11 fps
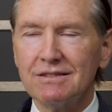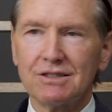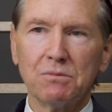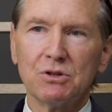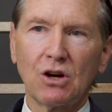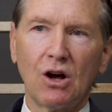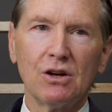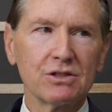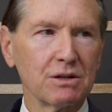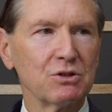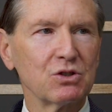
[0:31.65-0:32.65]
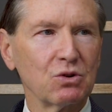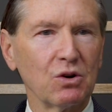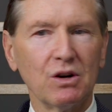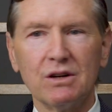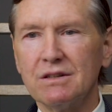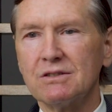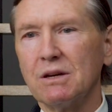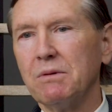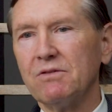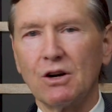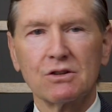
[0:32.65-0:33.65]
some are tall, some are short, some
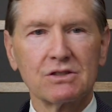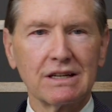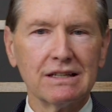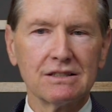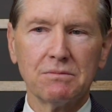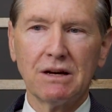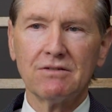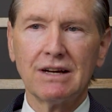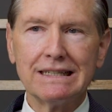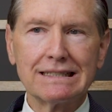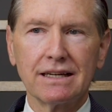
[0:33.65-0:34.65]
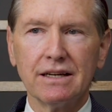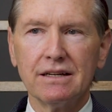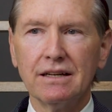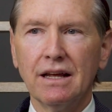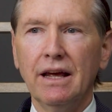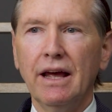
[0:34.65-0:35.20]
have dark skin, some have light skin,